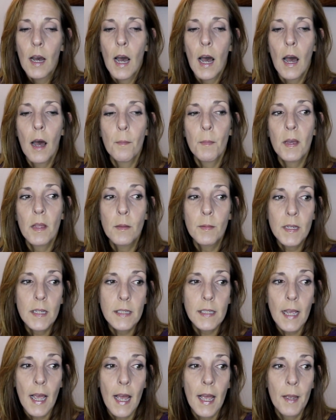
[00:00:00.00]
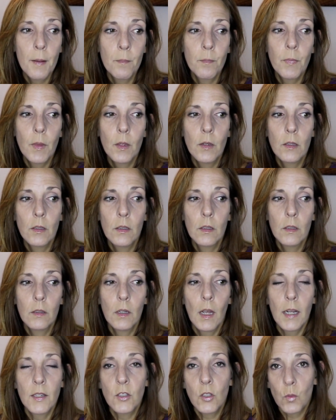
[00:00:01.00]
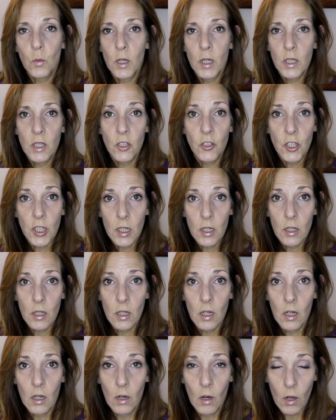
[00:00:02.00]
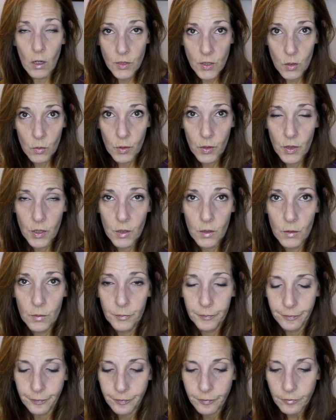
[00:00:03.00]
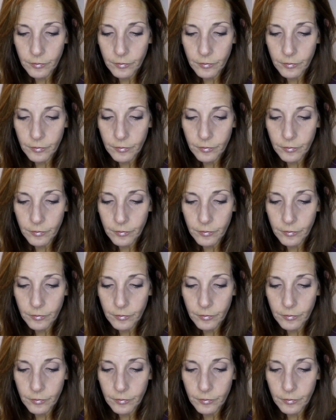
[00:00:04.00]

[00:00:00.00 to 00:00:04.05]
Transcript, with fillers: Um, in the meantime, I just wanted to share also with you